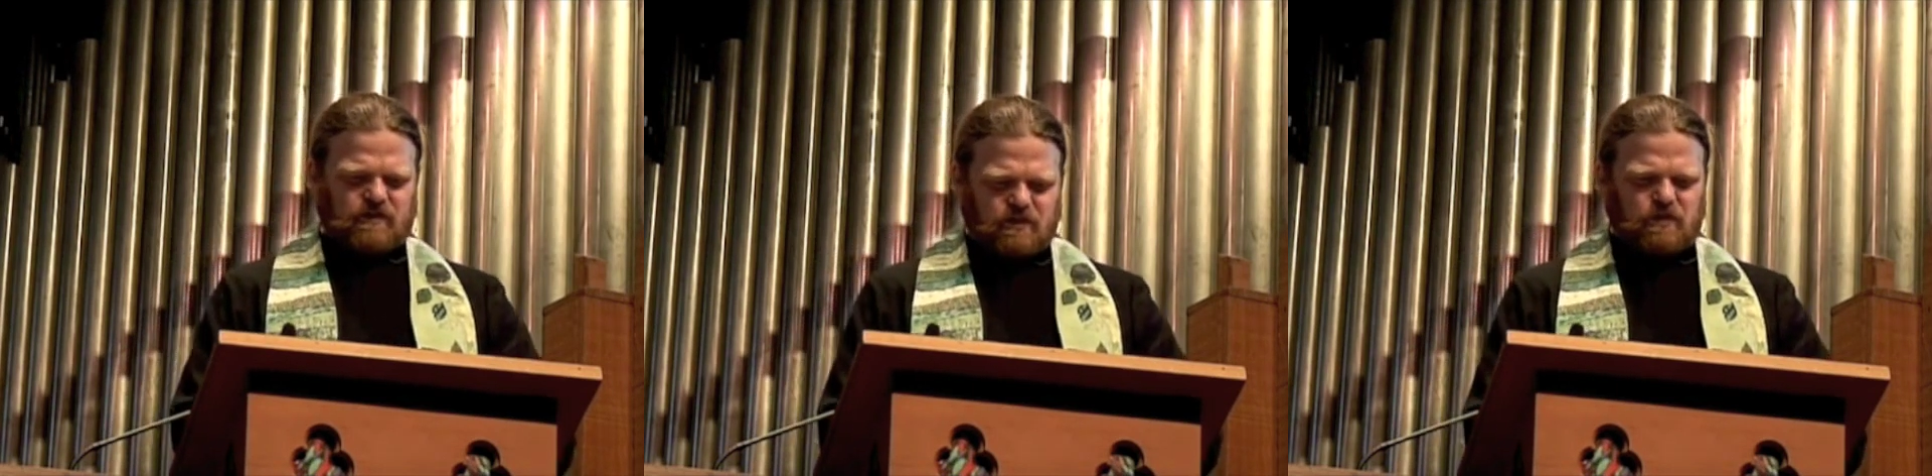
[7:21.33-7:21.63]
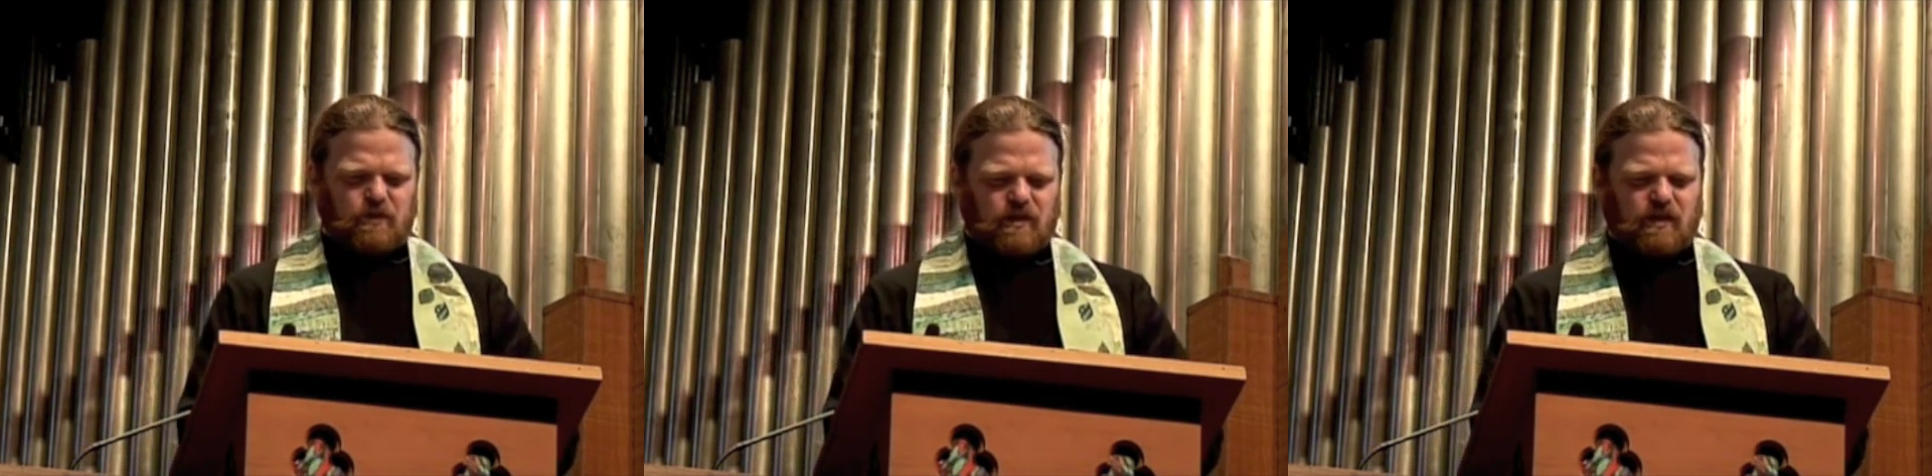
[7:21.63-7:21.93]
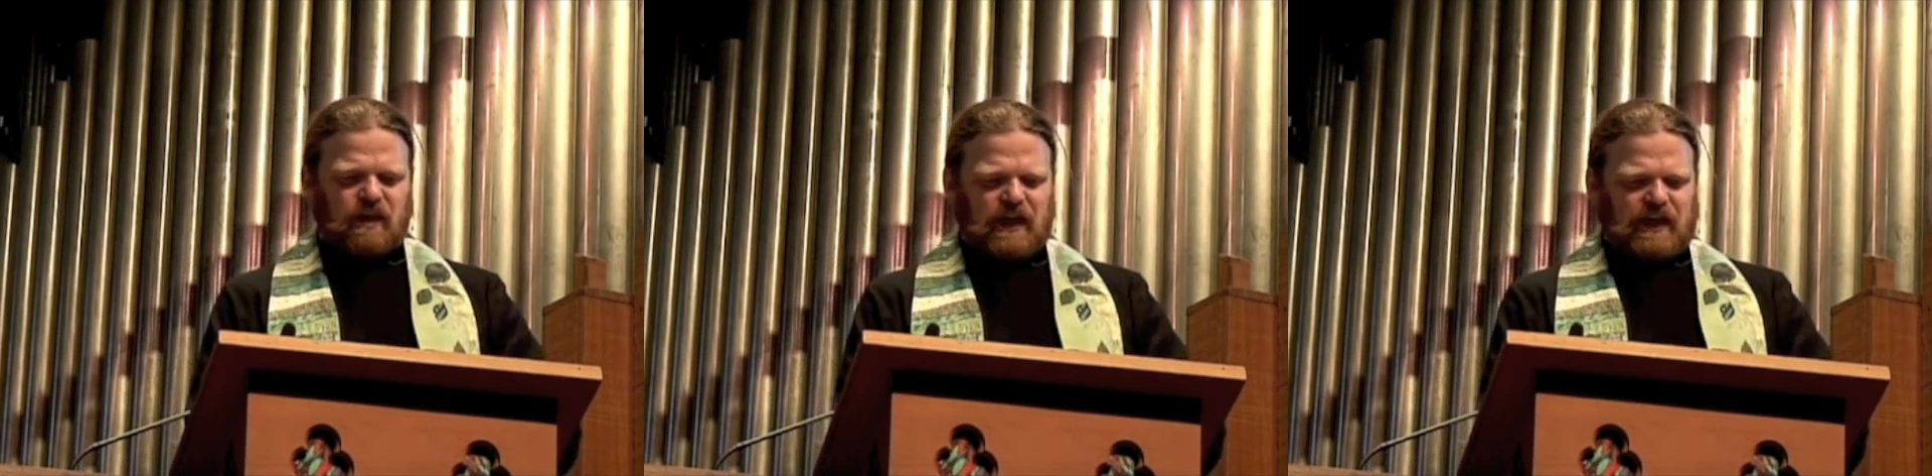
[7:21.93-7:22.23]

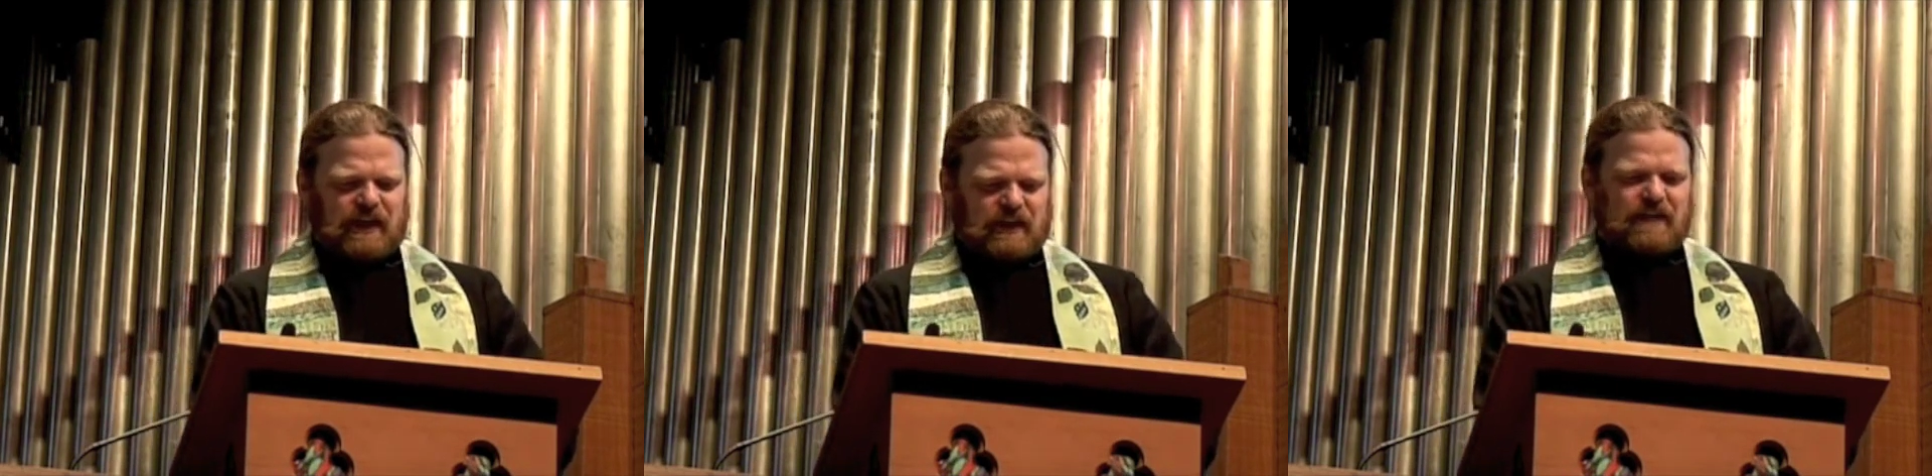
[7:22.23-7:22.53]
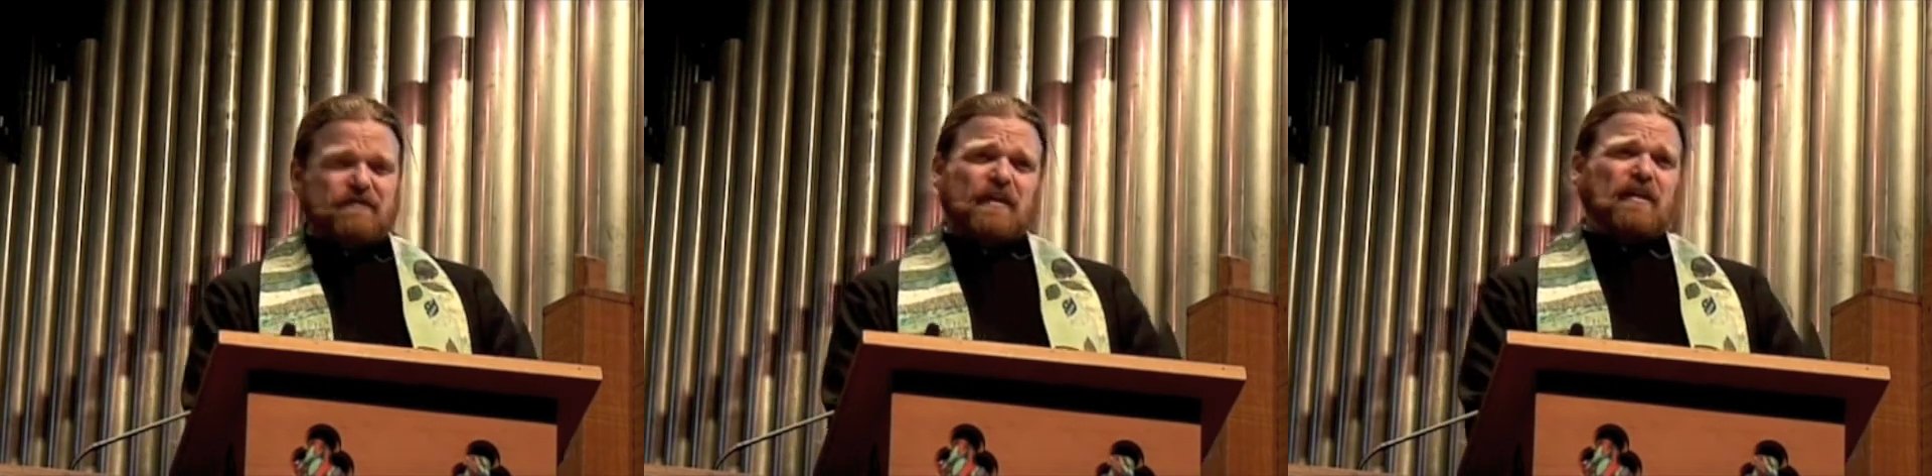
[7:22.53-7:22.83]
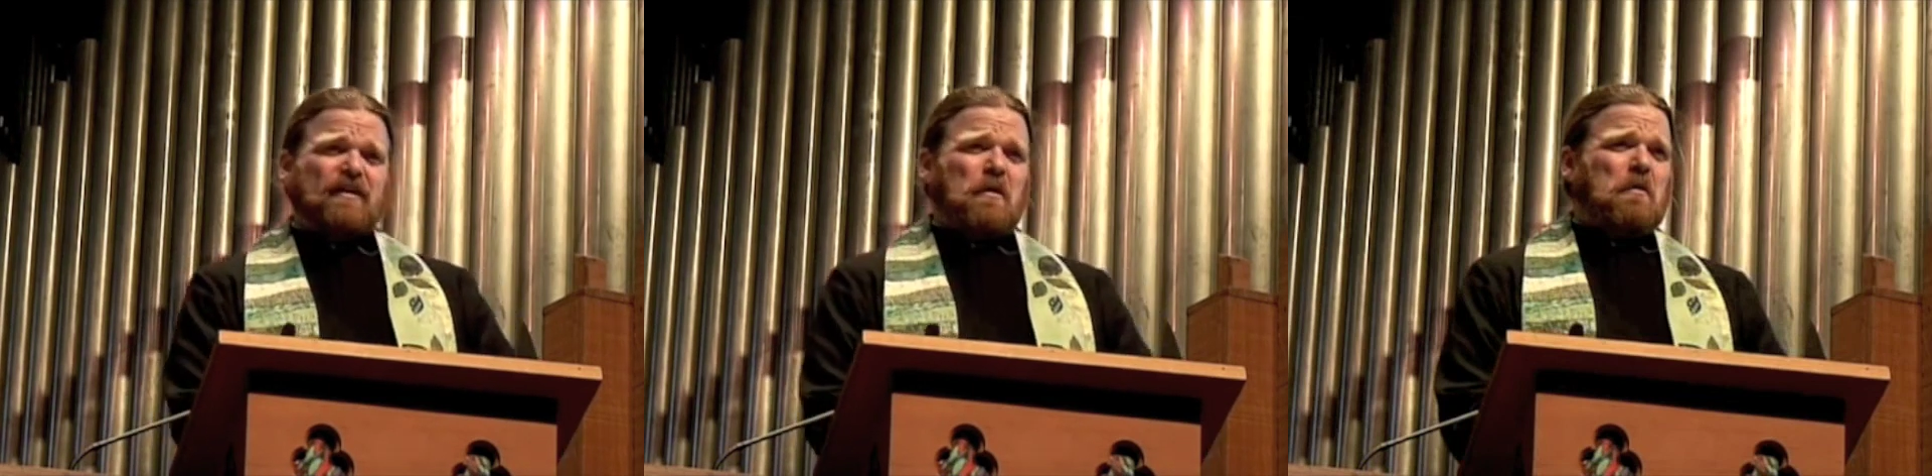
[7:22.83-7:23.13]
truer
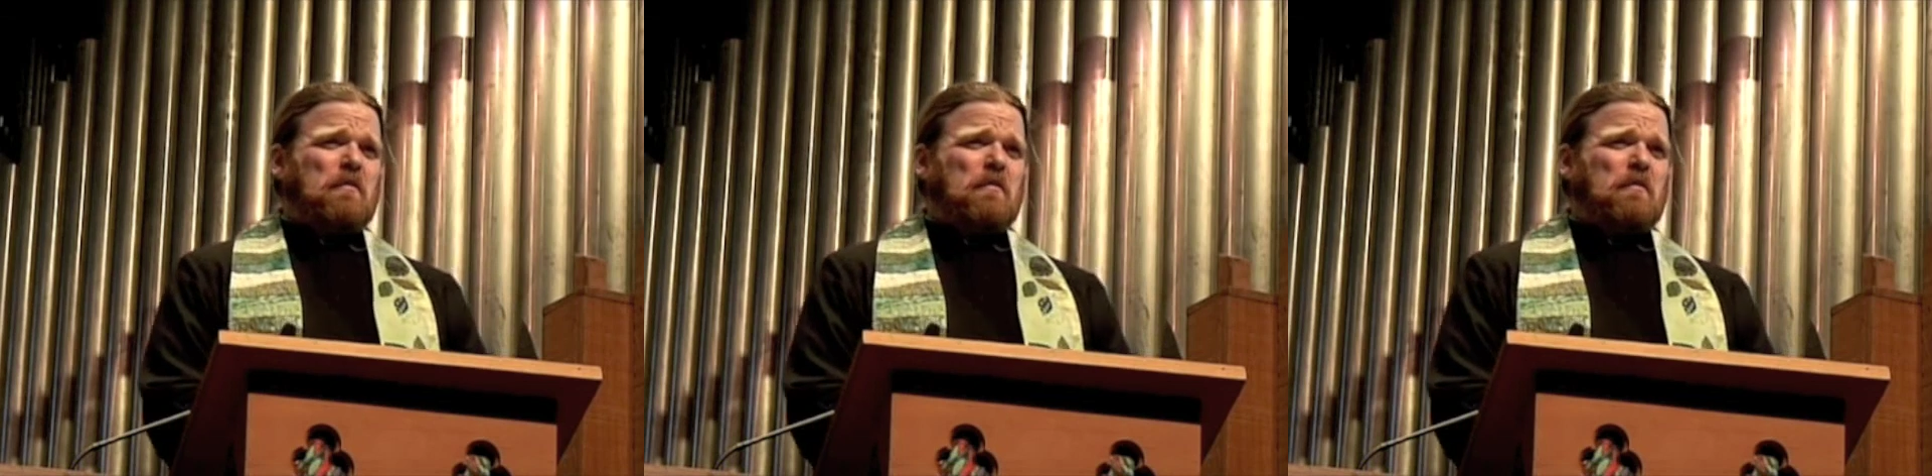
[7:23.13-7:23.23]
living